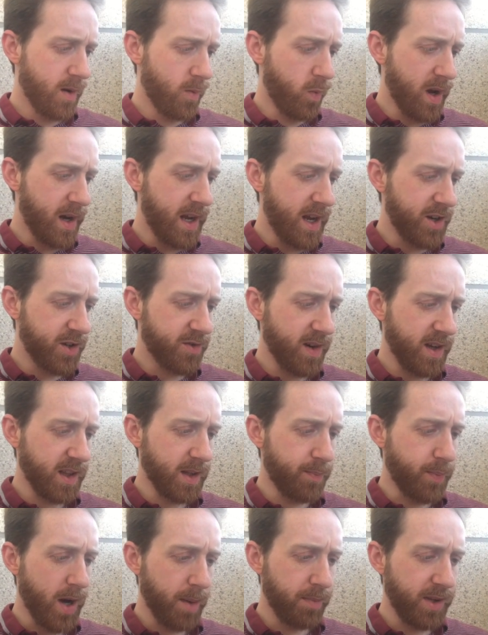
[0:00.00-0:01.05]
When entering
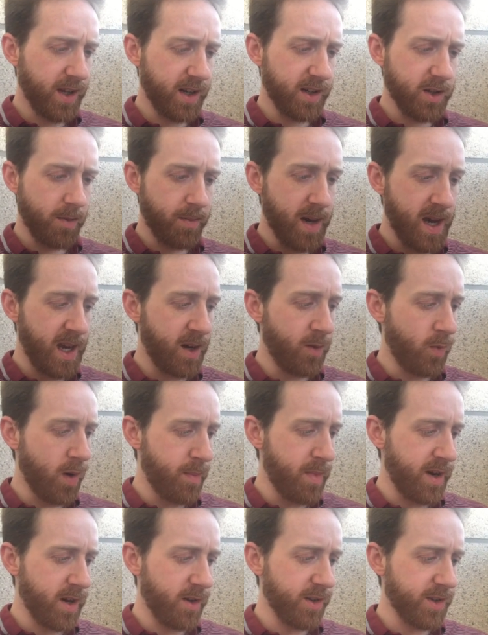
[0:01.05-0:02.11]
the public domain,
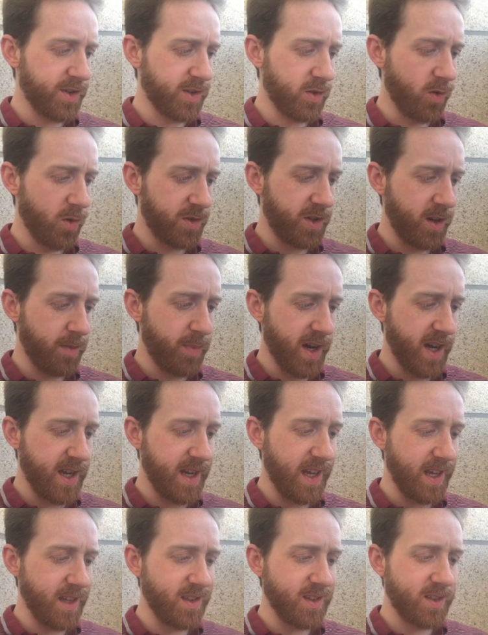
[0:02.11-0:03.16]
women are escorted by
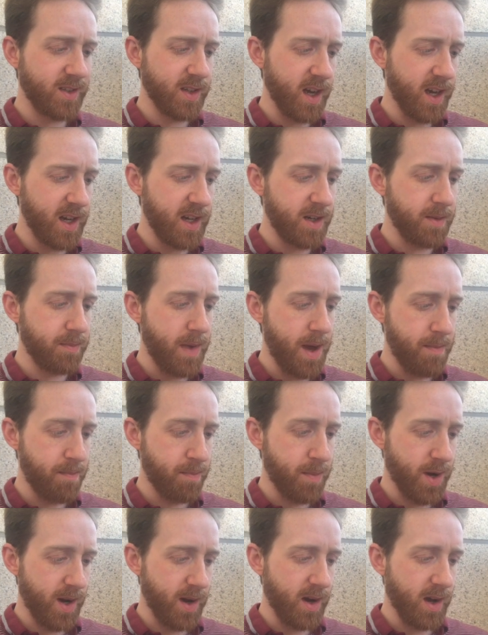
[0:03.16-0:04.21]
an inside
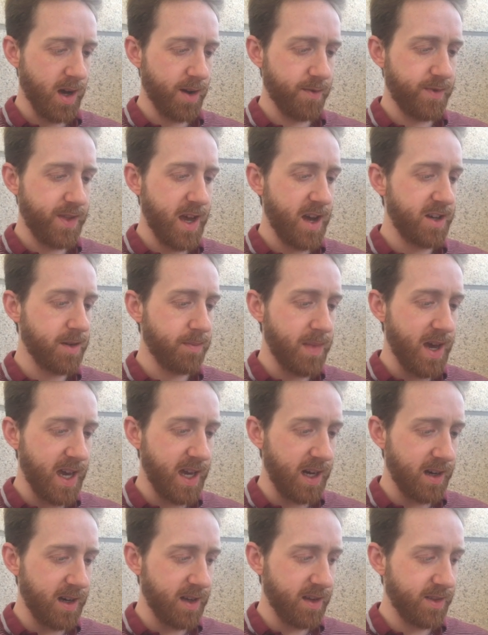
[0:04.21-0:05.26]
member of their
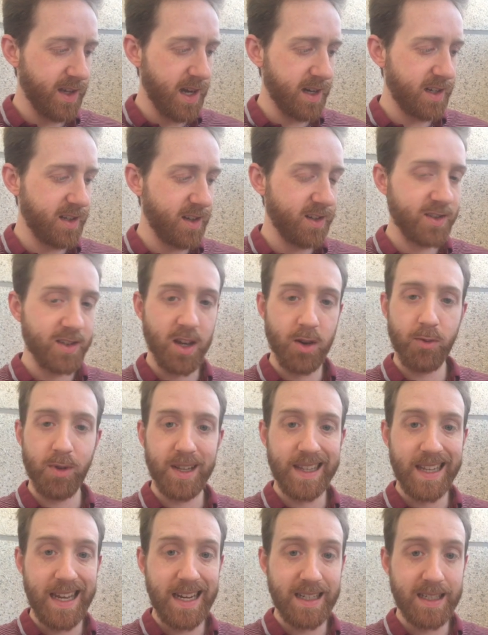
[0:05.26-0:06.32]
domain, that is, a
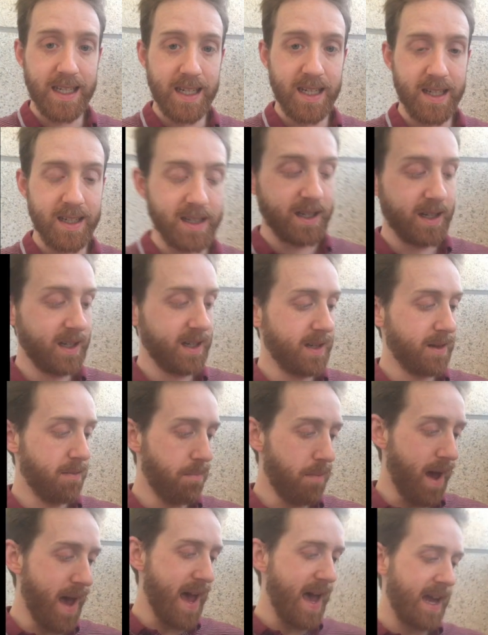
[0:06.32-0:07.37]
related
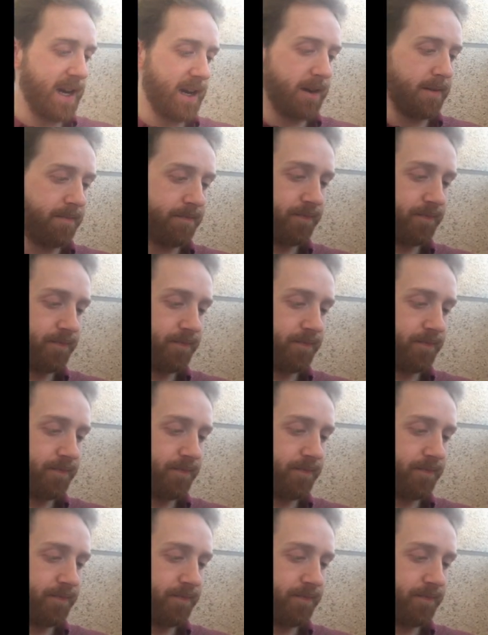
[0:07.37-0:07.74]
man.